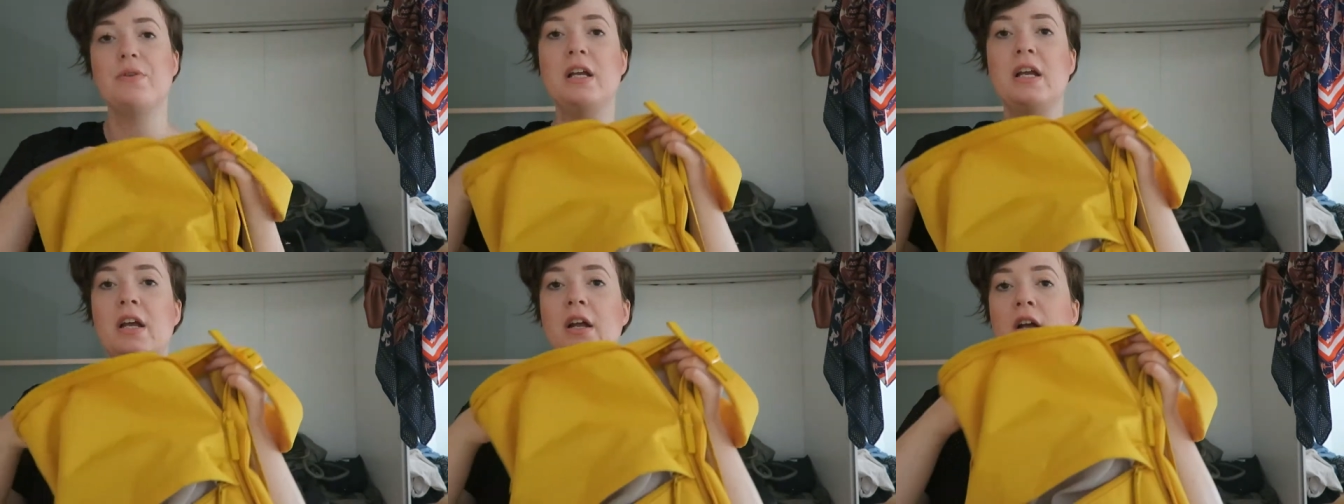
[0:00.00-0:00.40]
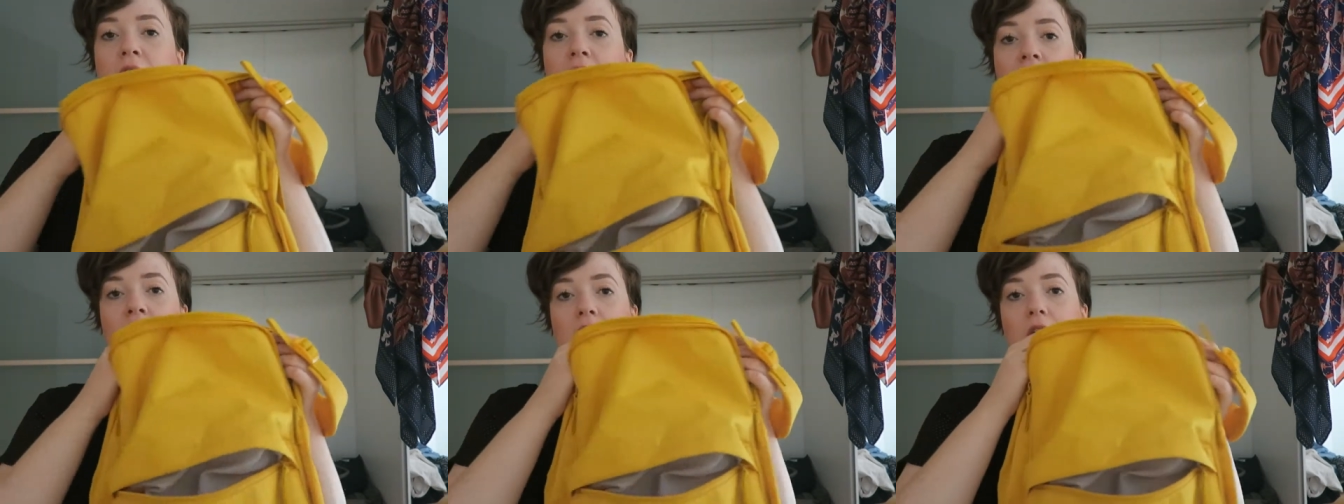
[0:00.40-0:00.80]
really
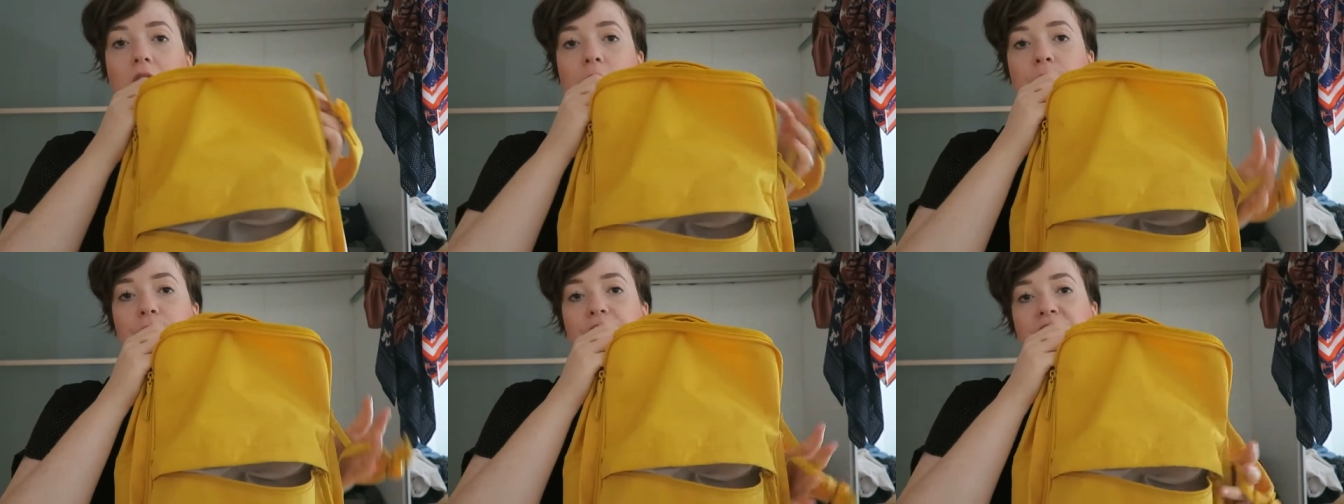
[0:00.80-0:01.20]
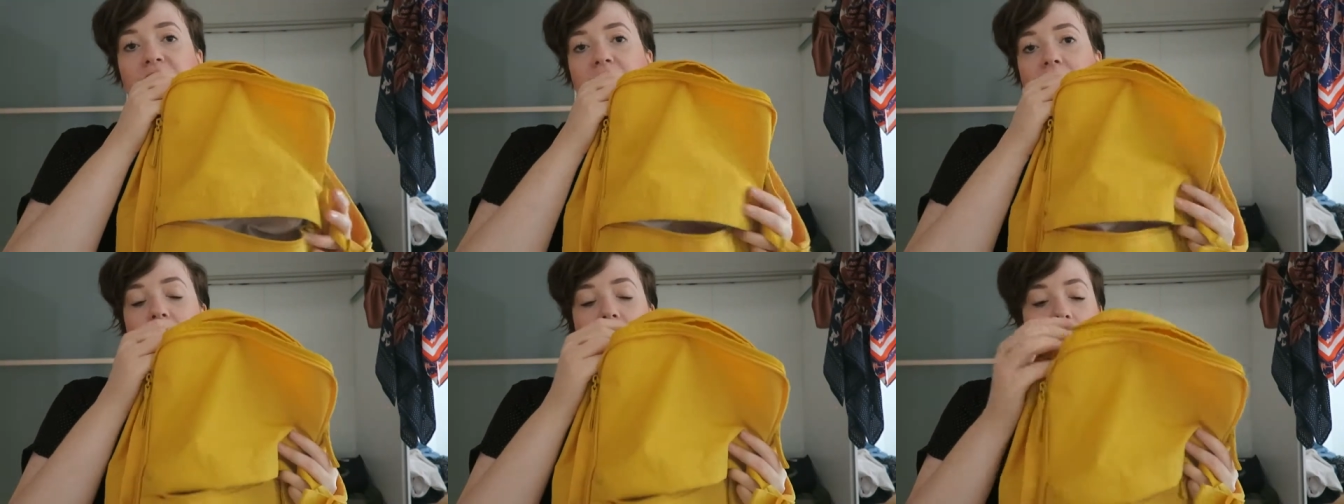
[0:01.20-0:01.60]

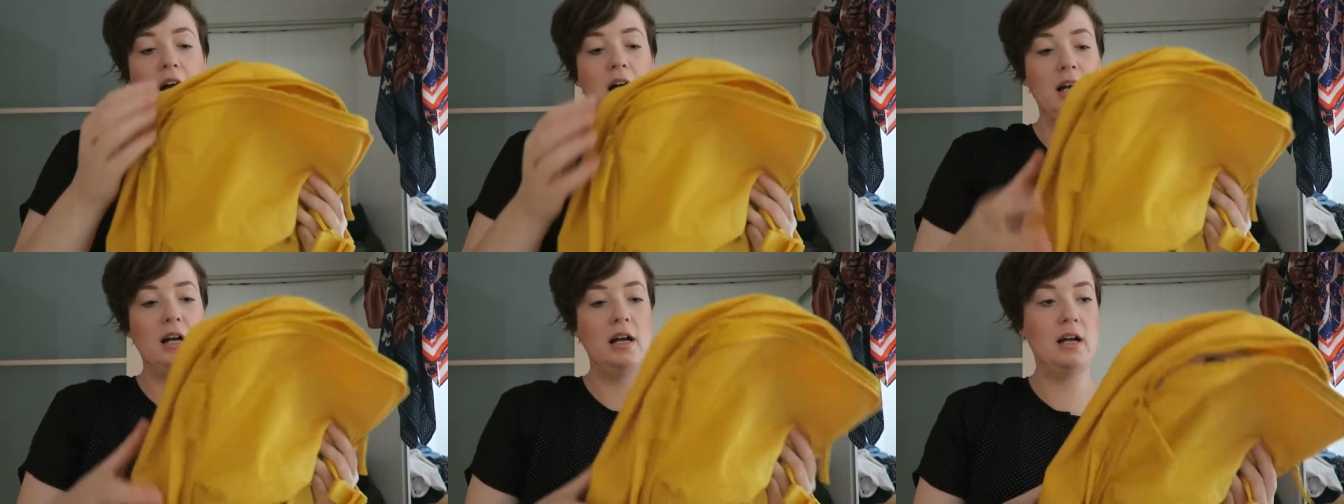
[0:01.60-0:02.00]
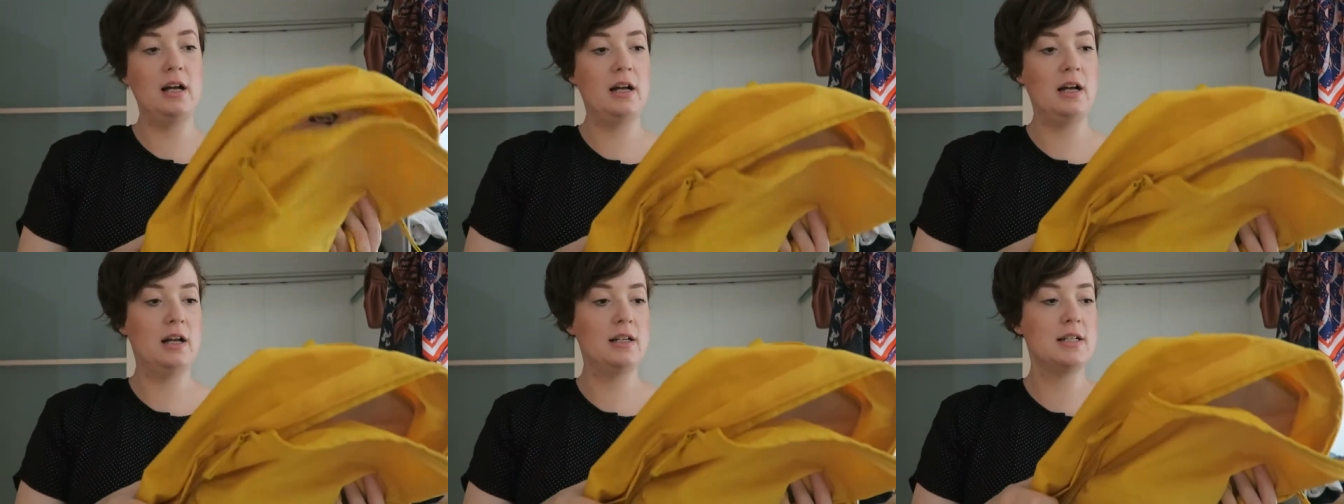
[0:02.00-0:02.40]
comfy
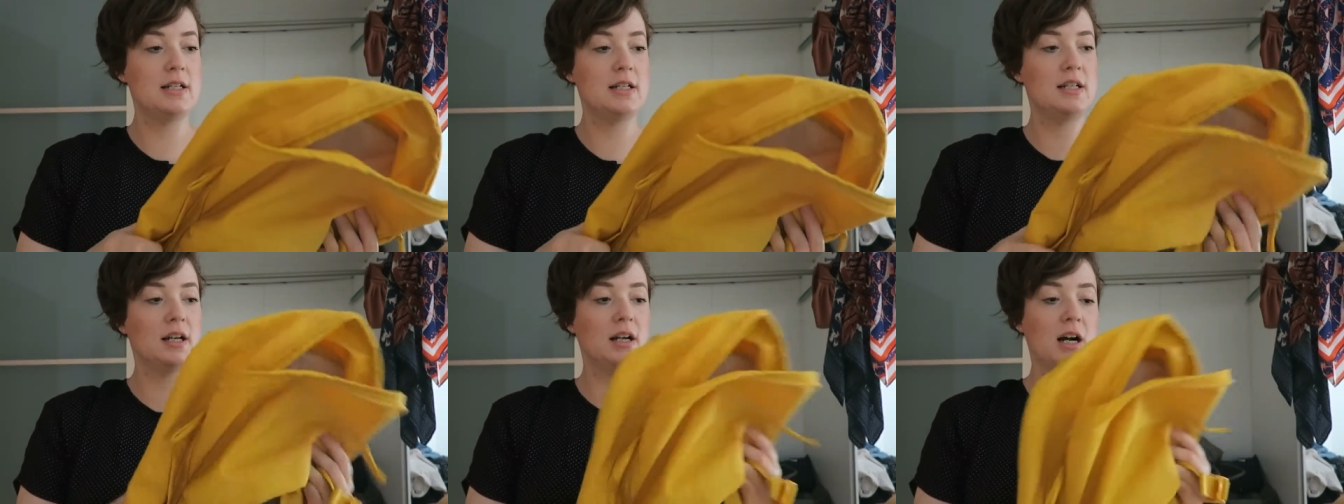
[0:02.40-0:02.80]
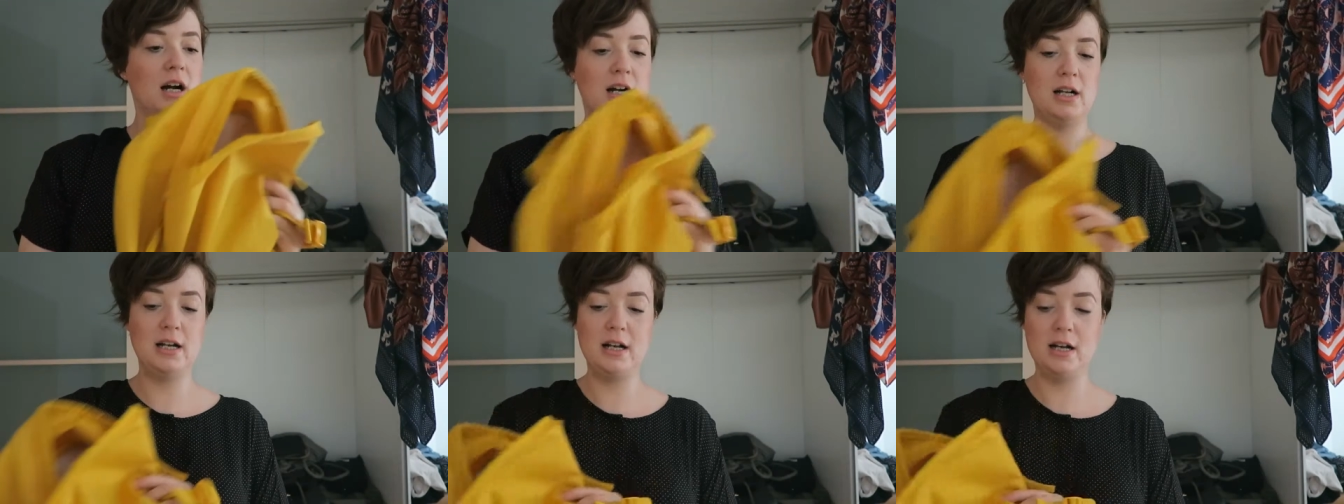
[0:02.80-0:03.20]
and the
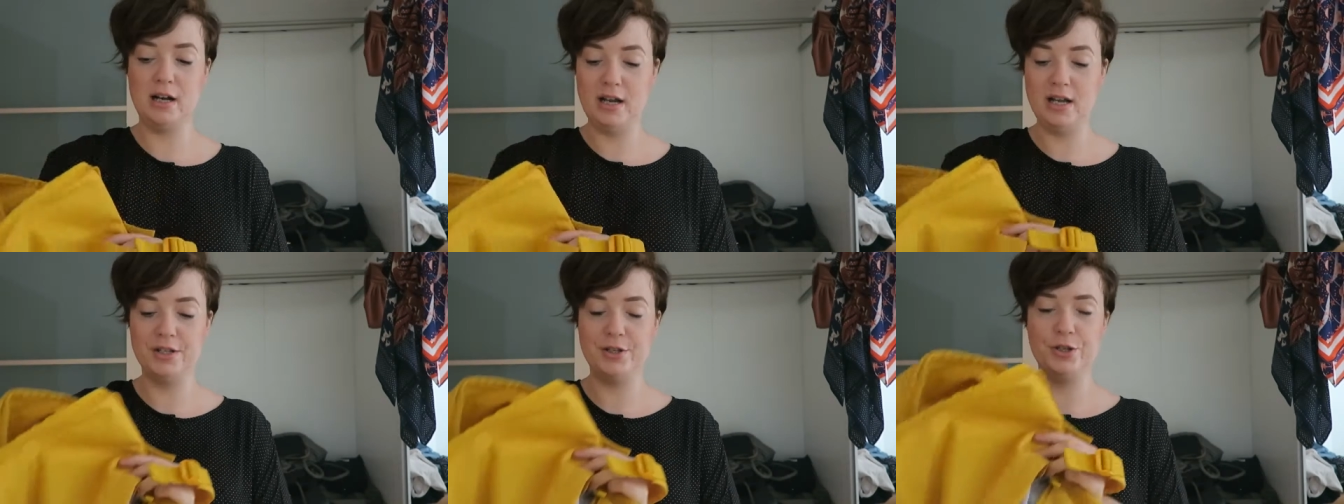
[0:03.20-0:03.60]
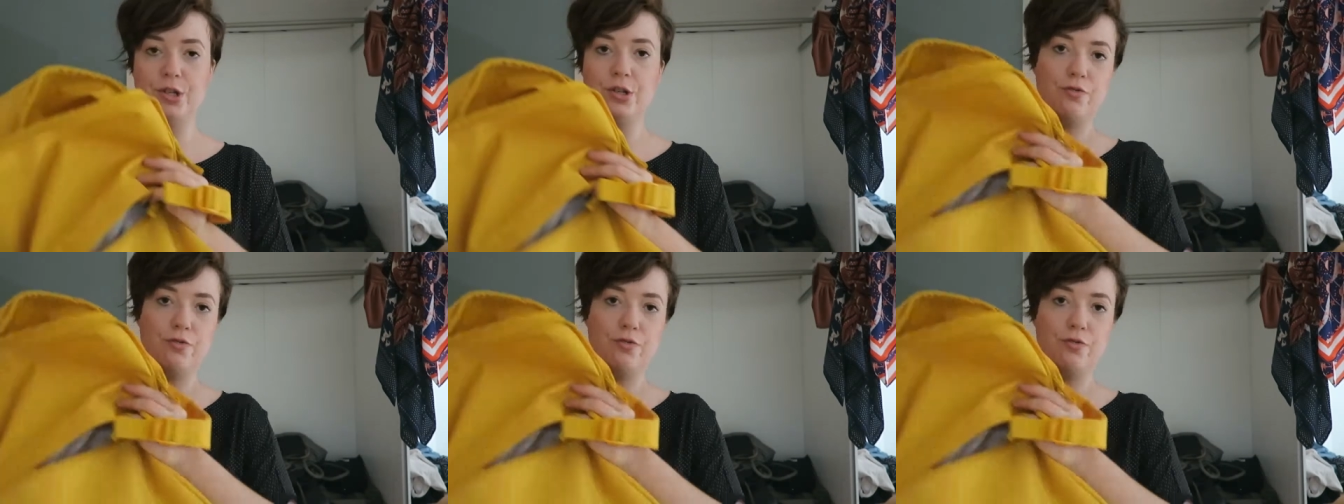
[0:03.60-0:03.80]
colour is